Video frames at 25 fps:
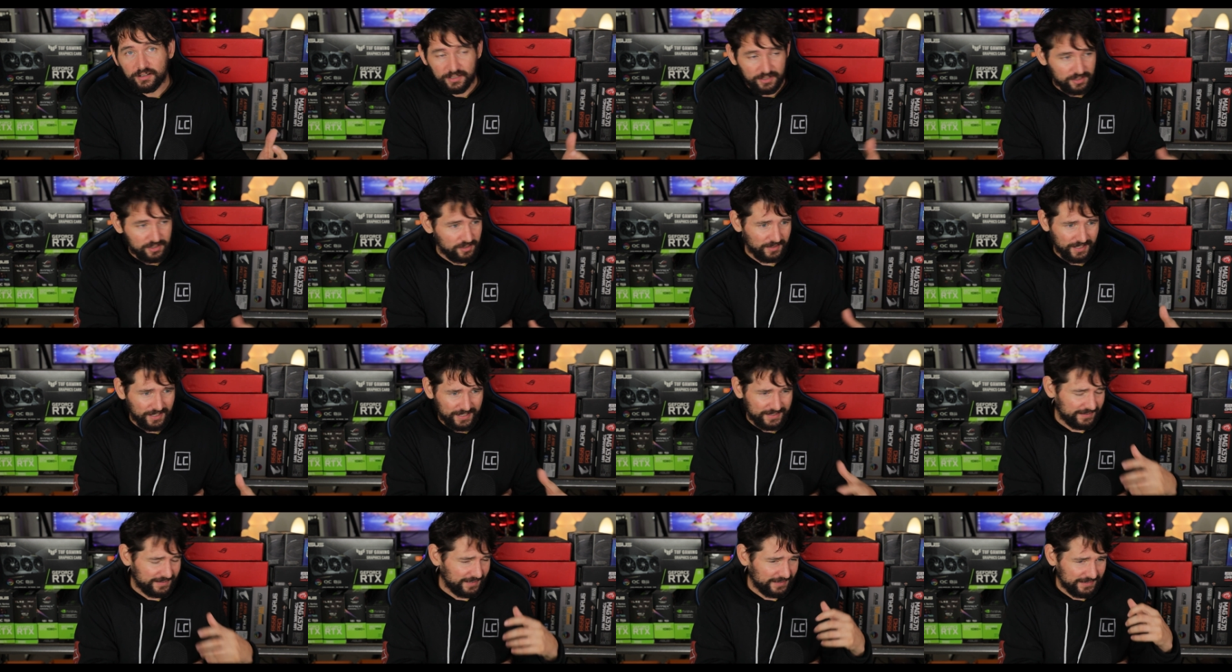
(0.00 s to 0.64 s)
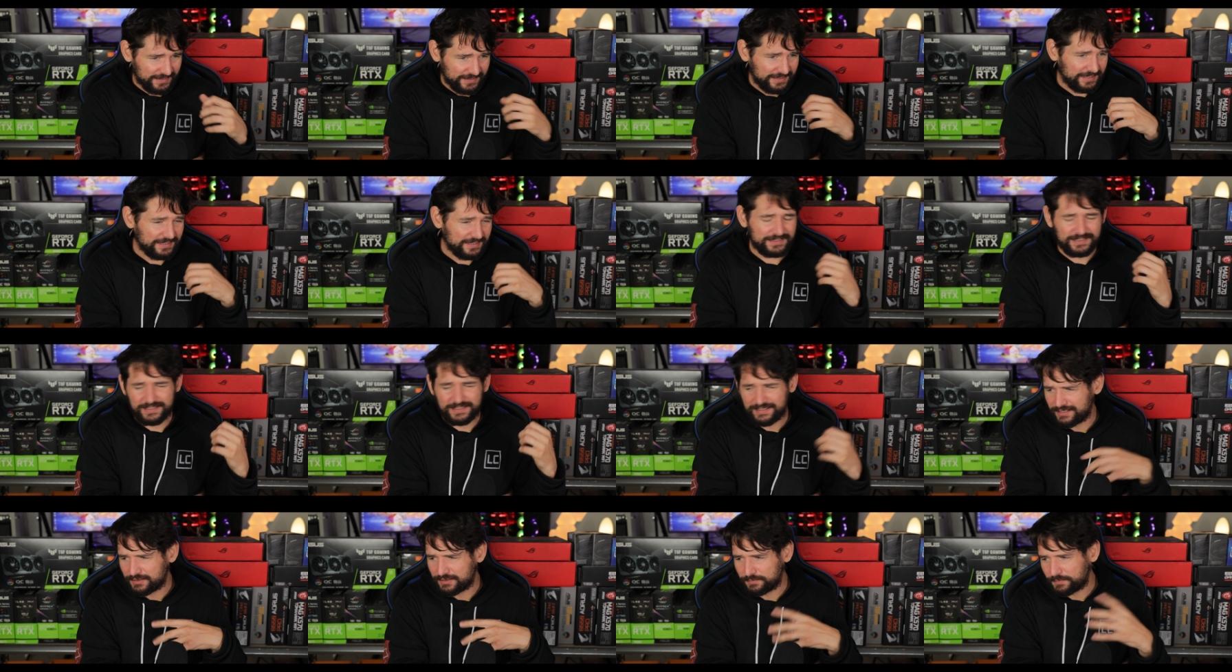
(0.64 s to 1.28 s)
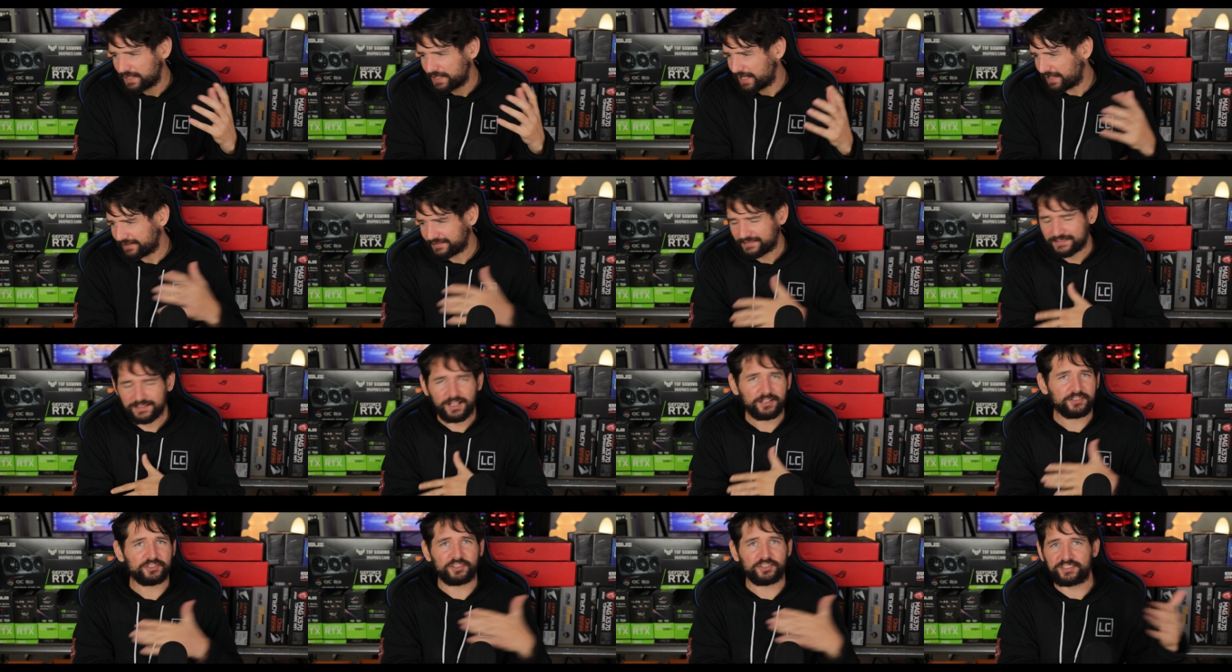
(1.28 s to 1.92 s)
This is BS,
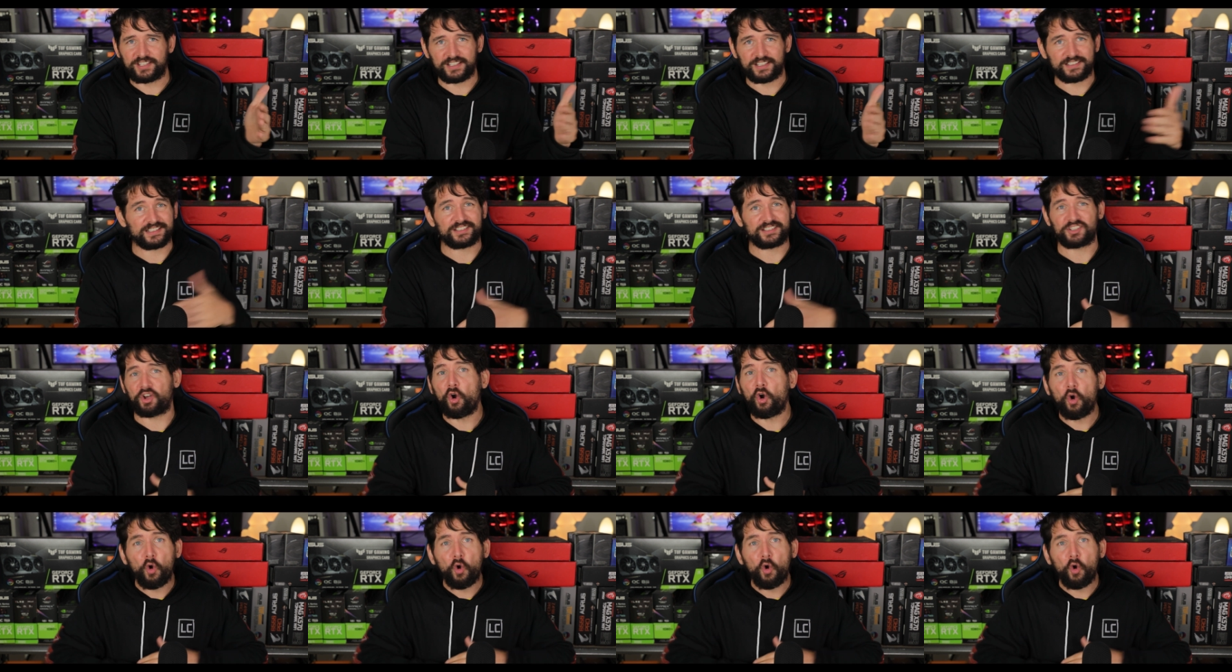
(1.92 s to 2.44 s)
not the sexiest.